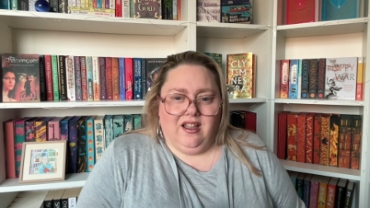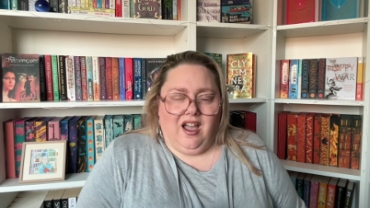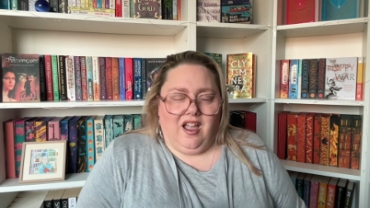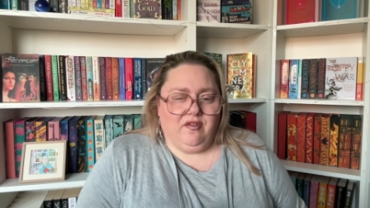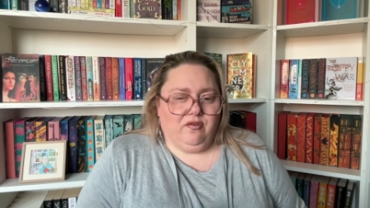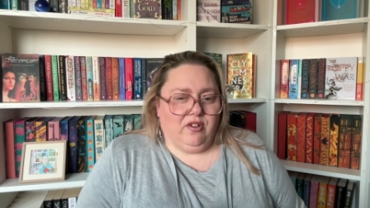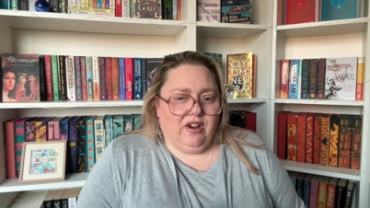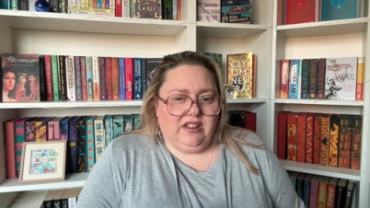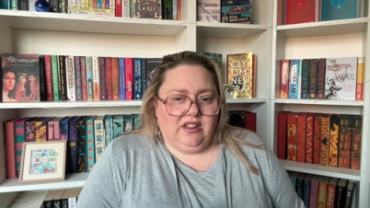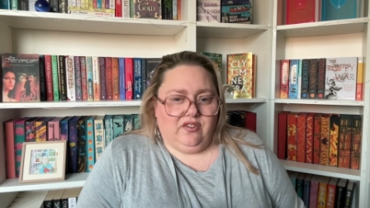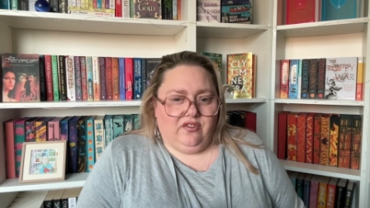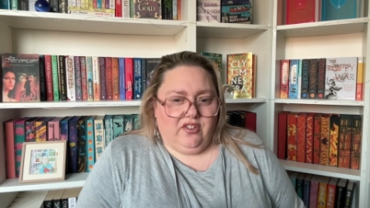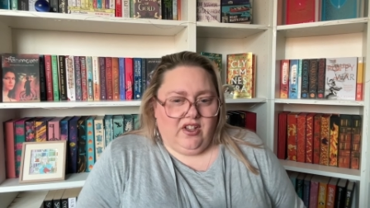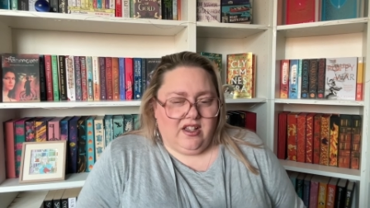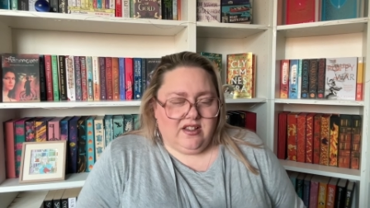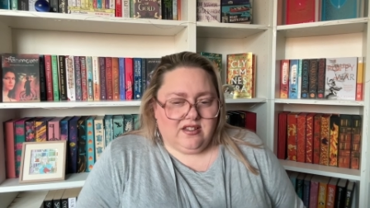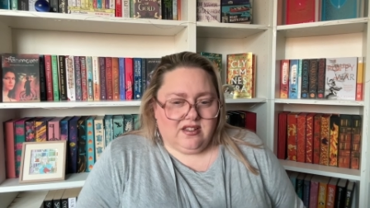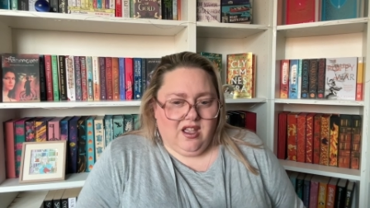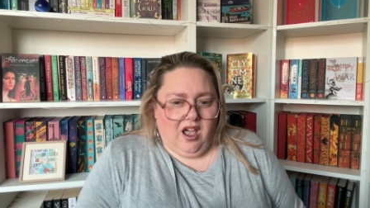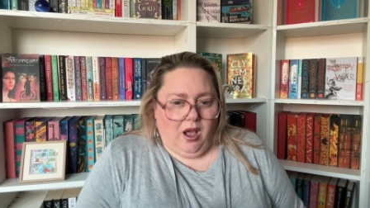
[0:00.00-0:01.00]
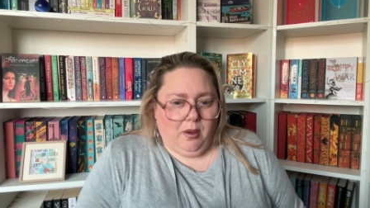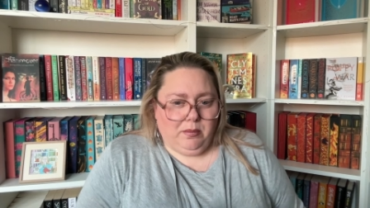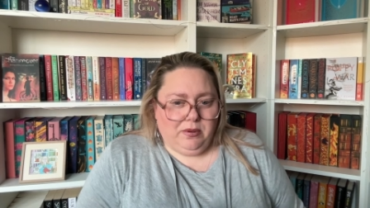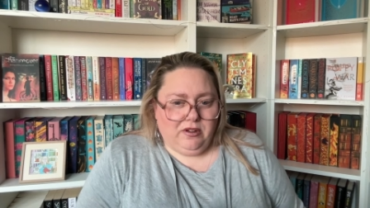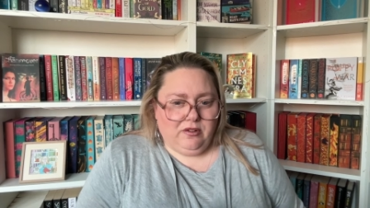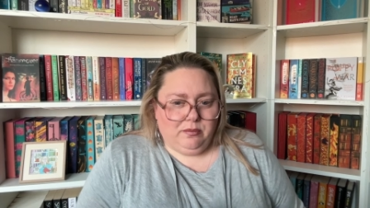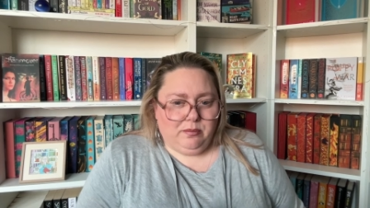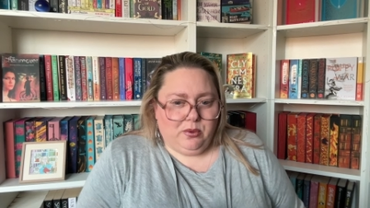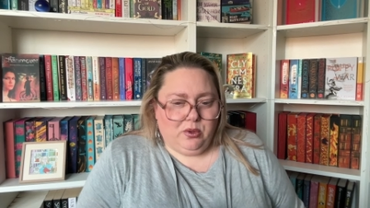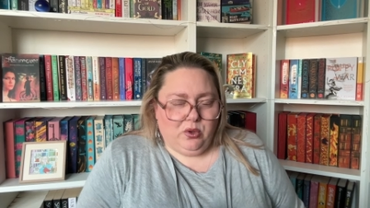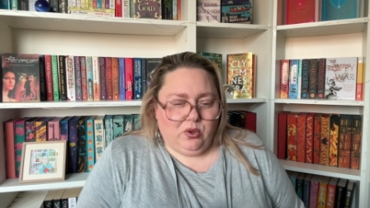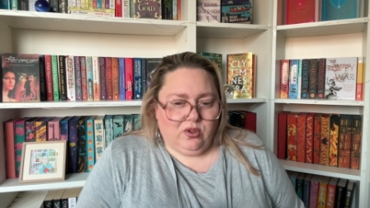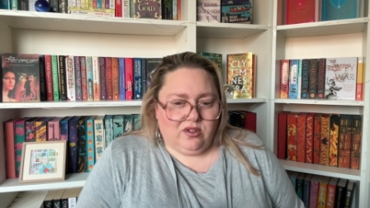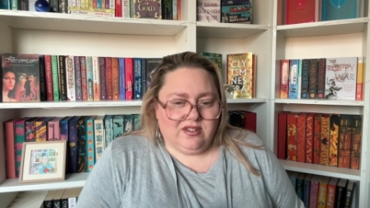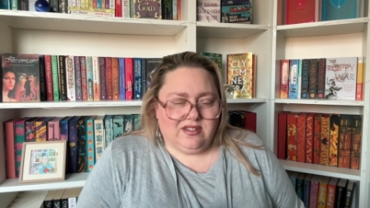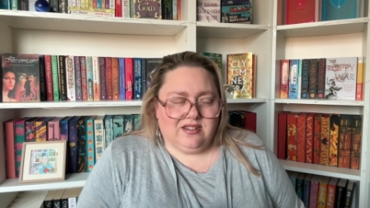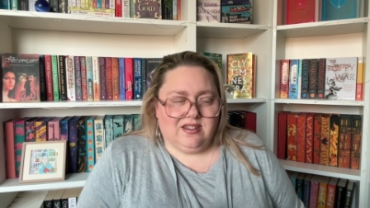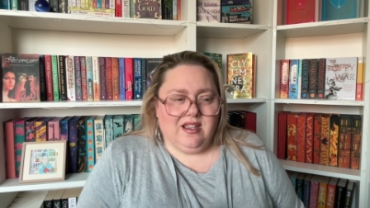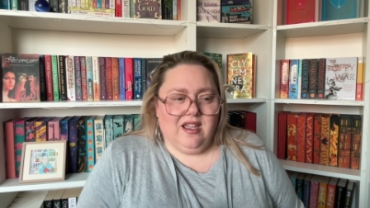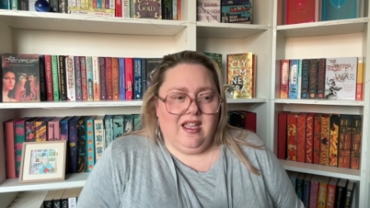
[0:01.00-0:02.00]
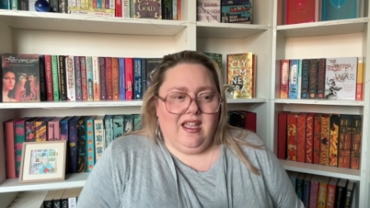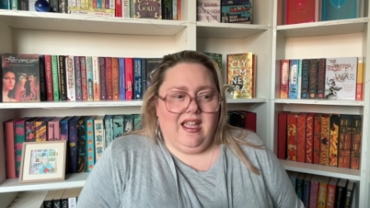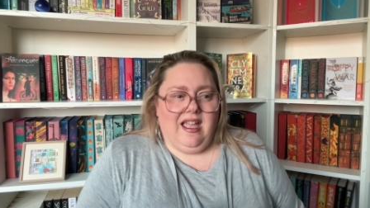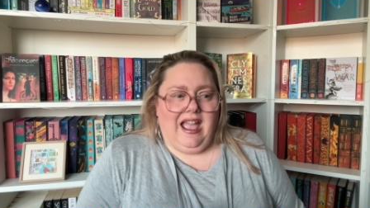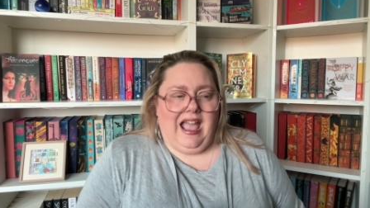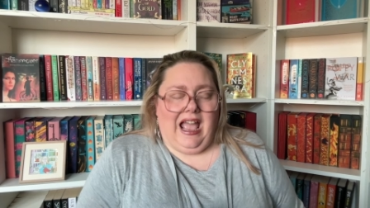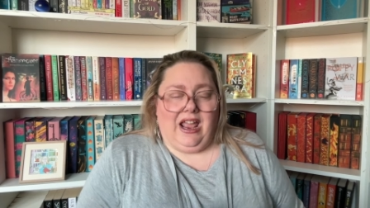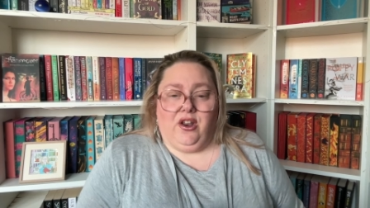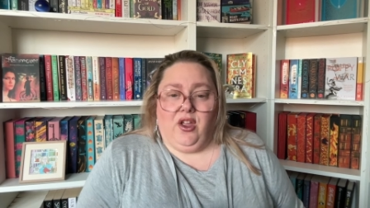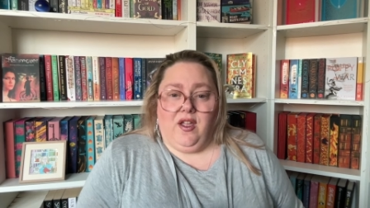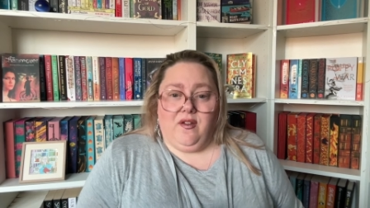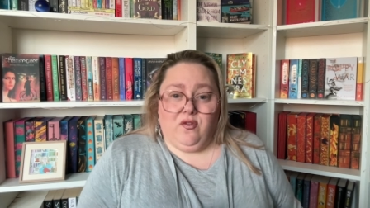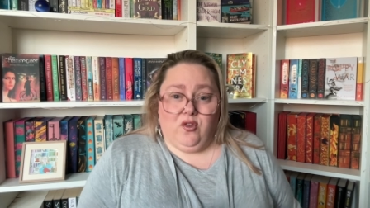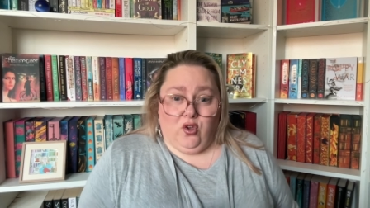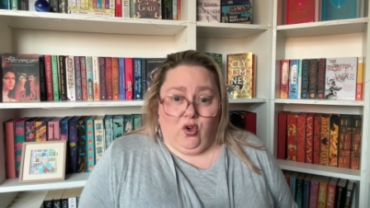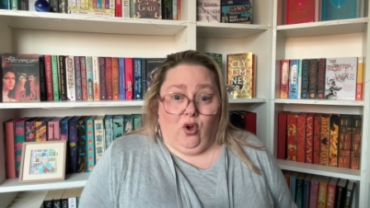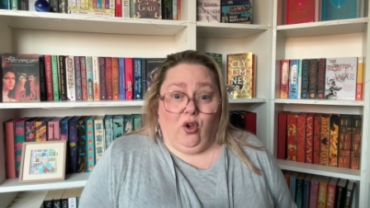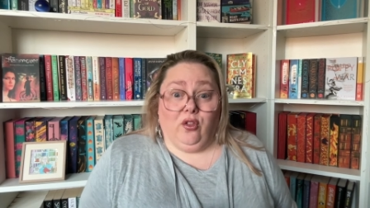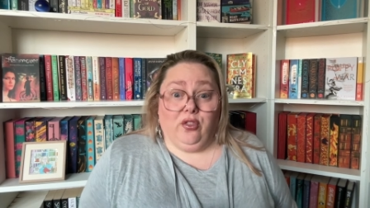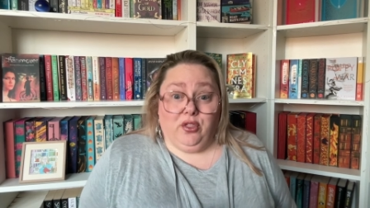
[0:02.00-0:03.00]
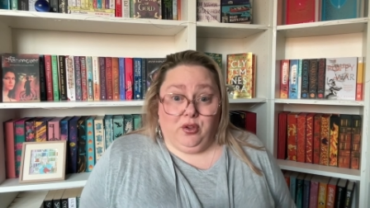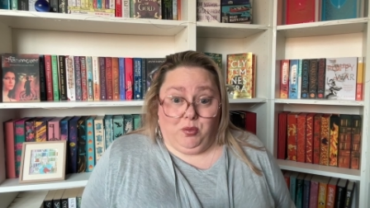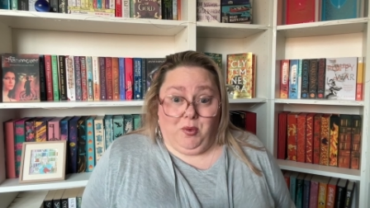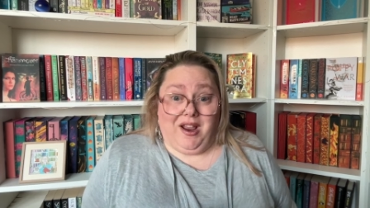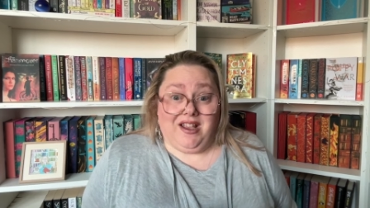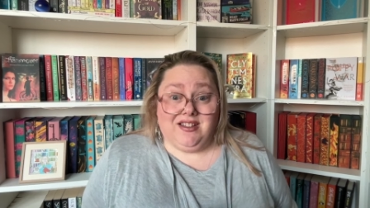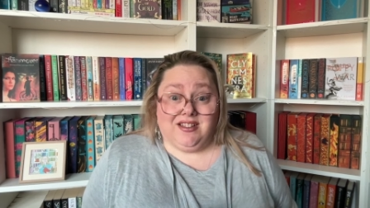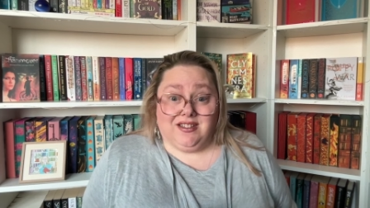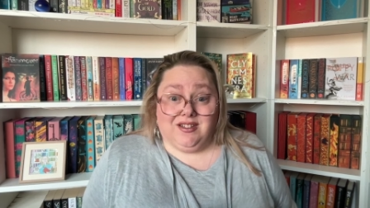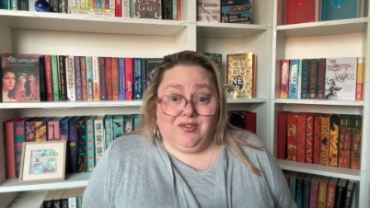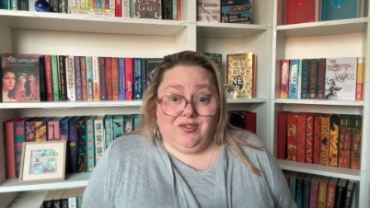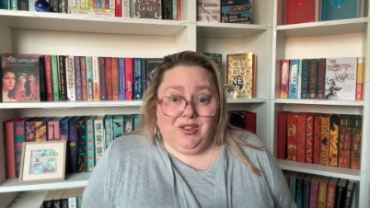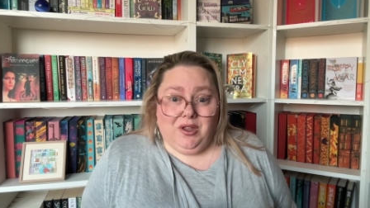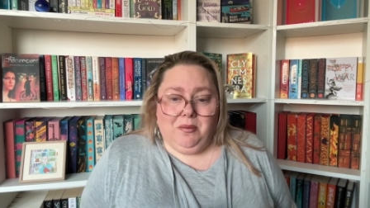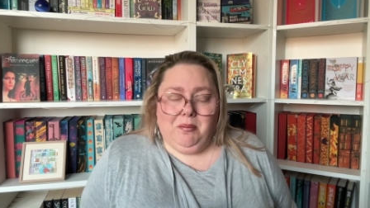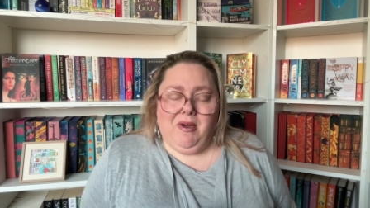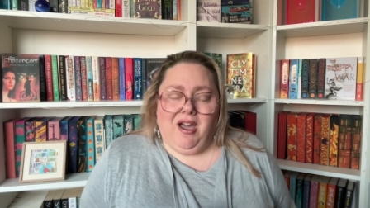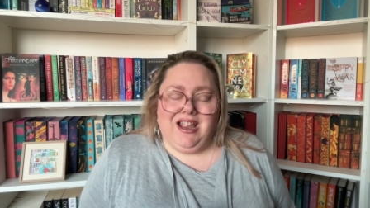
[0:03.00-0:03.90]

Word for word: I've read the first couple of books and I've got the rest of them.